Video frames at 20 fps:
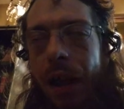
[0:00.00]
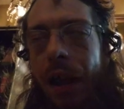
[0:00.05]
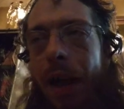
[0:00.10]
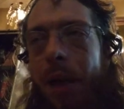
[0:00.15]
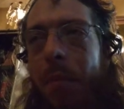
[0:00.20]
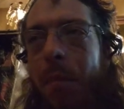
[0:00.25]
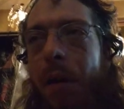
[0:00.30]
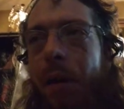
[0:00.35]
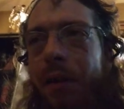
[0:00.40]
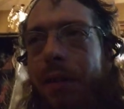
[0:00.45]

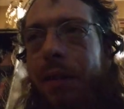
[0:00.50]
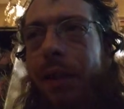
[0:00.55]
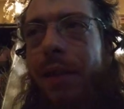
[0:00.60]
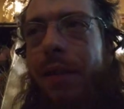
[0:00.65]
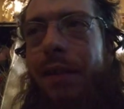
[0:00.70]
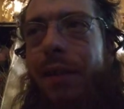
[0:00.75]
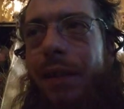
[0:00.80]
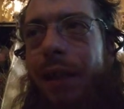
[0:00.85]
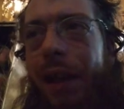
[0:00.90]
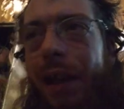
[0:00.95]
I'm
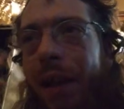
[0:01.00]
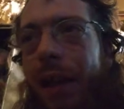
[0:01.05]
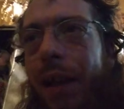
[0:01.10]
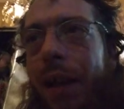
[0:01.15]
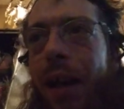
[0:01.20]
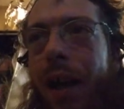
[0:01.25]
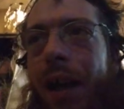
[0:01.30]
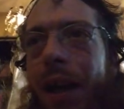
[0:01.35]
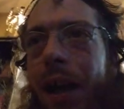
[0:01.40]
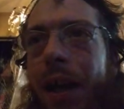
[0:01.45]
autistic.
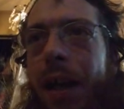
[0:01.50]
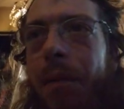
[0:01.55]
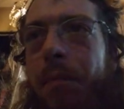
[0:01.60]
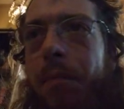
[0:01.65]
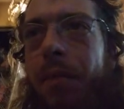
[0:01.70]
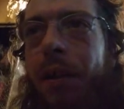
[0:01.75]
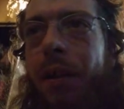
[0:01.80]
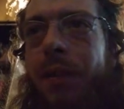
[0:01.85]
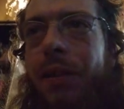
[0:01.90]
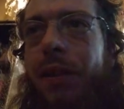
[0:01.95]
I
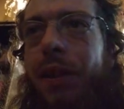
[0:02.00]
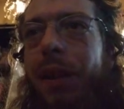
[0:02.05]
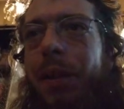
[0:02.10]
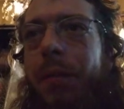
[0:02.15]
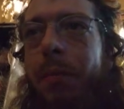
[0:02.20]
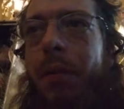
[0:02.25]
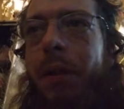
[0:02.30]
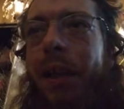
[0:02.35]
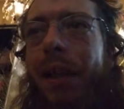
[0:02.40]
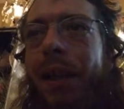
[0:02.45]
am
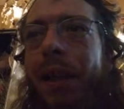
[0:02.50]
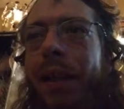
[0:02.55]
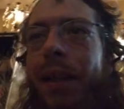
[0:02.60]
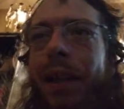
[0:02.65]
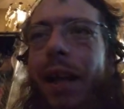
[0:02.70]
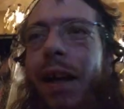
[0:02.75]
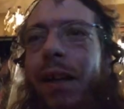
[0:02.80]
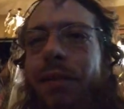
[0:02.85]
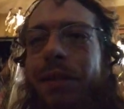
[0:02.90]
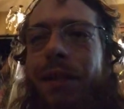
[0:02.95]
legitimately
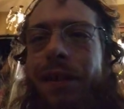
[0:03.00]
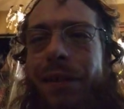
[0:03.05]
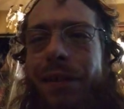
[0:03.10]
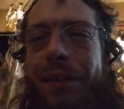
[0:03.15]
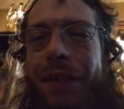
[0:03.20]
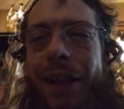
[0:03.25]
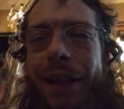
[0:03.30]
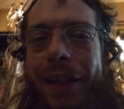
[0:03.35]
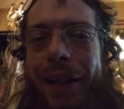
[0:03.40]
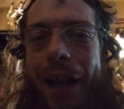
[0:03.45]
allowed to
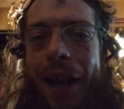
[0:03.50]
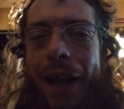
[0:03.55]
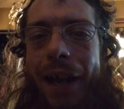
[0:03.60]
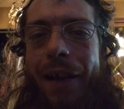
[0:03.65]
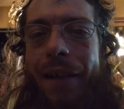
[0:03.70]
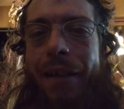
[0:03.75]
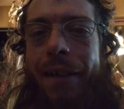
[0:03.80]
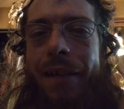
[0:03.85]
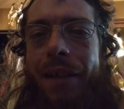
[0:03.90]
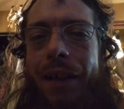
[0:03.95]
say that.
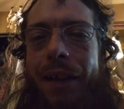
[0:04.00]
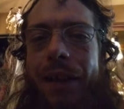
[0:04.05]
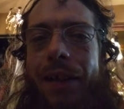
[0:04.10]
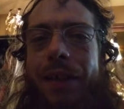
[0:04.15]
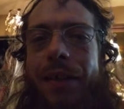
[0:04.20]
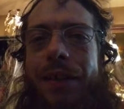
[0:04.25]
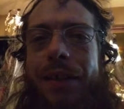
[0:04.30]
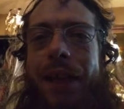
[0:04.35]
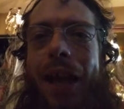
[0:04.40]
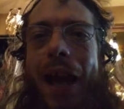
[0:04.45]

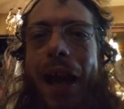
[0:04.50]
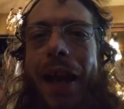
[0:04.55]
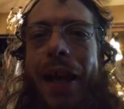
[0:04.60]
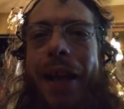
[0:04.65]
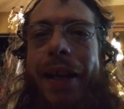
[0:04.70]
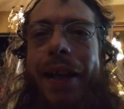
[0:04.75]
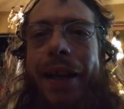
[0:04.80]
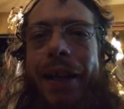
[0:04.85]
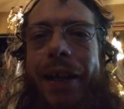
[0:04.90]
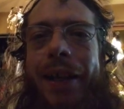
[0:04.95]

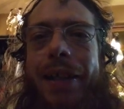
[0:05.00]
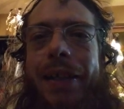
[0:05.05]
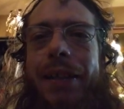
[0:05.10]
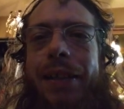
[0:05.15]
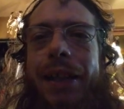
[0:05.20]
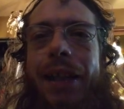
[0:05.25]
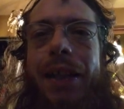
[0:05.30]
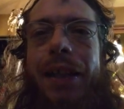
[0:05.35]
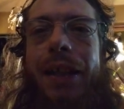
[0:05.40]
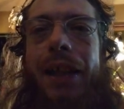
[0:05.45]

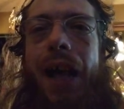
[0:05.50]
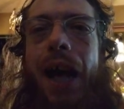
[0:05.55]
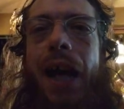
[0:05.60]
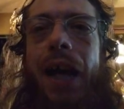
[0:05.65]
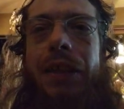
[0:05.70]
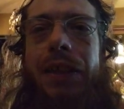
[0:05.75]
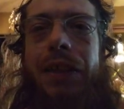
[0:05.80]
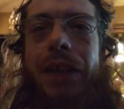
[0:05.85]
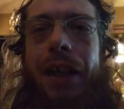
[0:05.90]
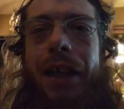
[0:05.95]

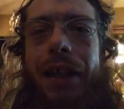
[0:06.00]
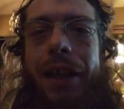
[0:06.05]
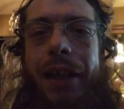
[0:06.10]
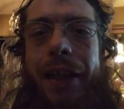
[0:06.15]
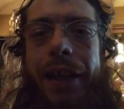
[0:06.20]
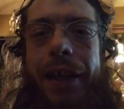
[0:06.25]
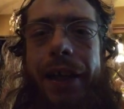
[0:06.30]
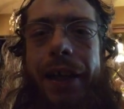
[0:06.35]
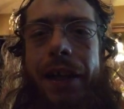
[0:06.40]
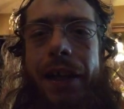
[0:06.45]

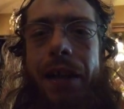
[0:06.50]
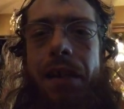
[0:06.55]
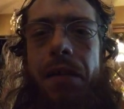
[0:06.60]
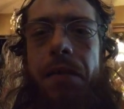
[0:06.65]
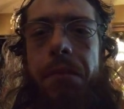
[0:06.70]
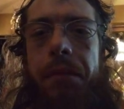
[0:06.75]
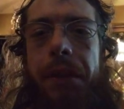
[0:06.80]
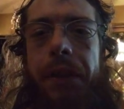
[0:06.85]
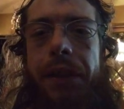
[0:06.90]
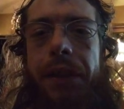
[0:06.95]
Technologically
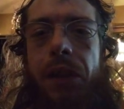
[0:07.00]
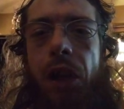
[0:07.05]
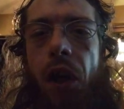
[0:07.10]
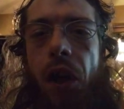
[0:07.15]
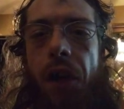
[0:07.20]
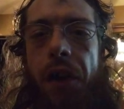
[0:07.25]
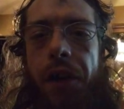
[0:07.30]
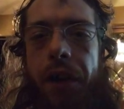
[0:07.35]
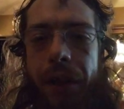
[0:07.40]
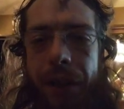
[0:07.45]

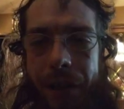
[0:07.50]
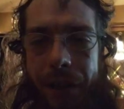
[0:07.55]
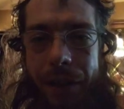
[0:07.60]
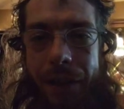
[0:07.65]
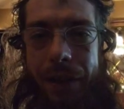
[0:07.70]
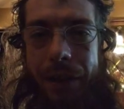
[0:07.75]
retarded.